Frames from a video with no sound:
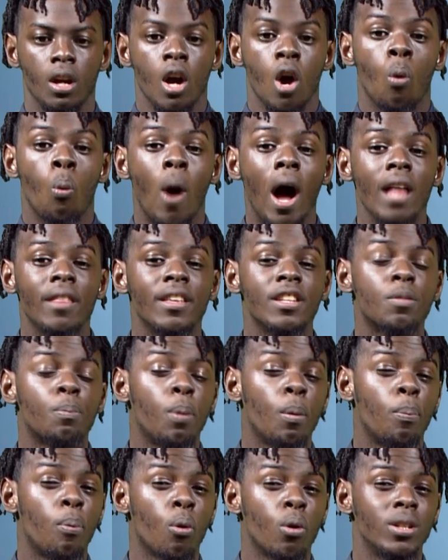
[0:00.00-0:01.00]
While this
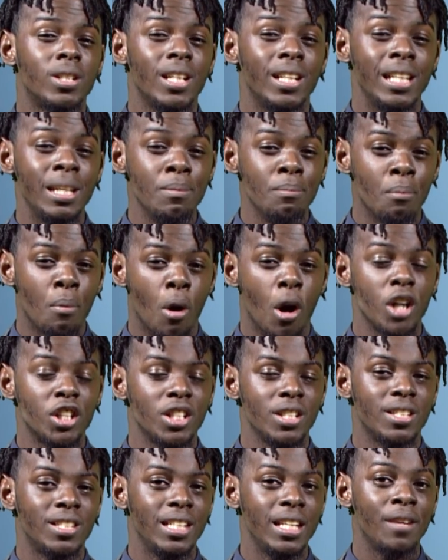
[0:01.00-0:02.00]
purported
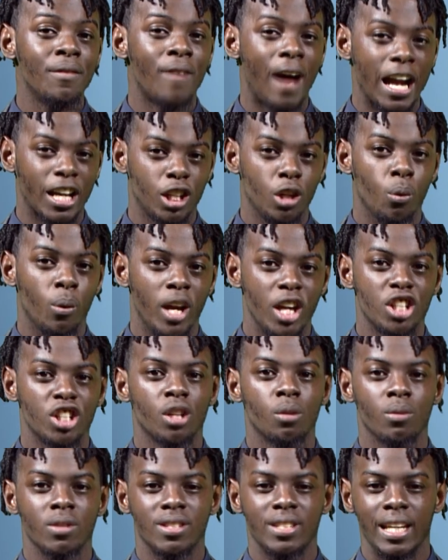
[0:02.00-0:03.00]
emergency
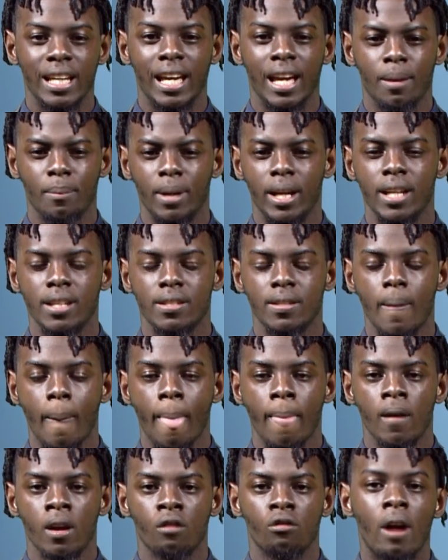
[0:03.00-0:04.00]
evacuation was taking place,
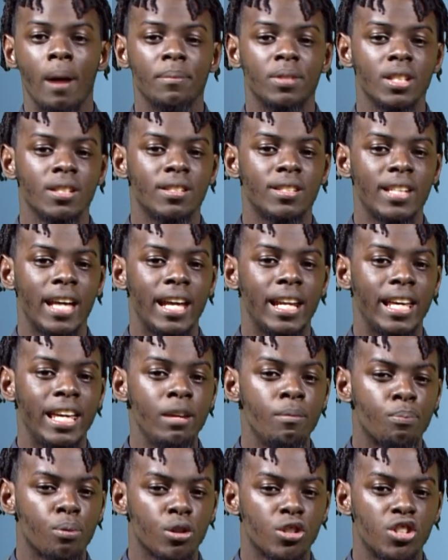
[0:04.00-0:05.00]
Ramson said
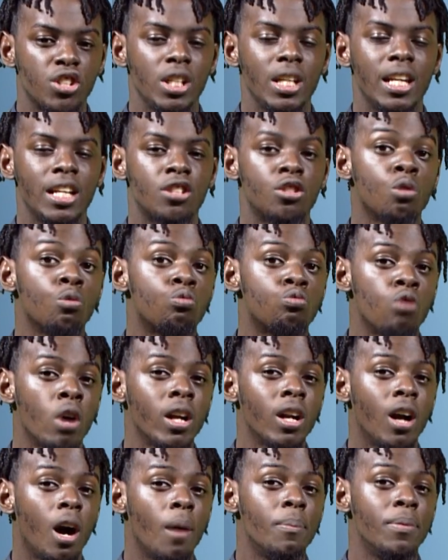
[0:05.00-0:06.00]
he proceeded to
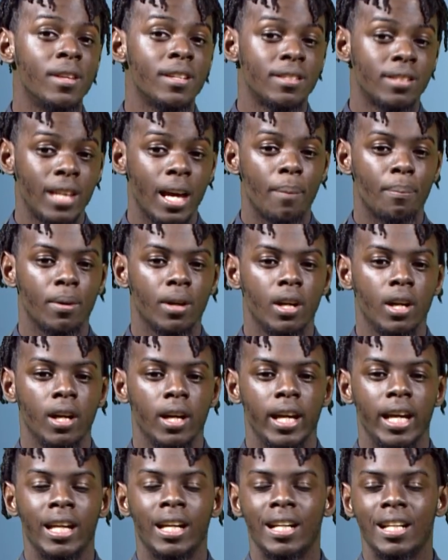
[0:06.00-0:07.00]
run up the step
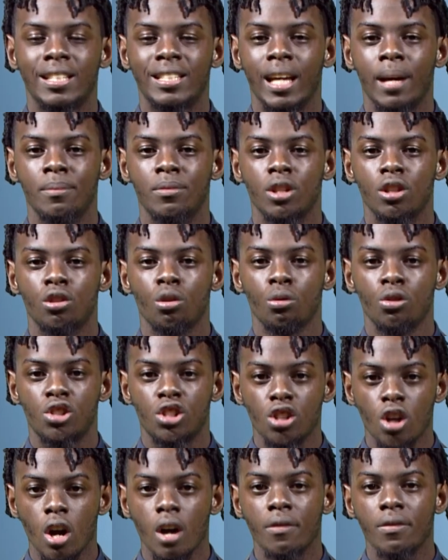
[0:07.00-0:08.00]
in an attempt to
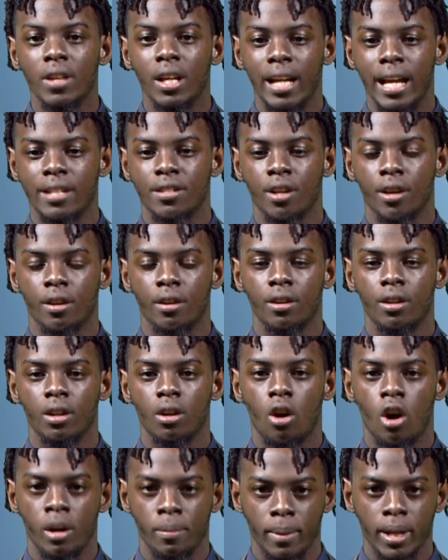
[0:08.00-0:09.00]
serve the letter
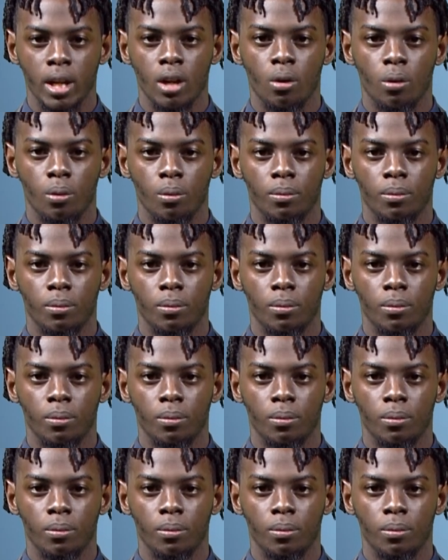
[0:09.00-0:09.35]
on Mingo.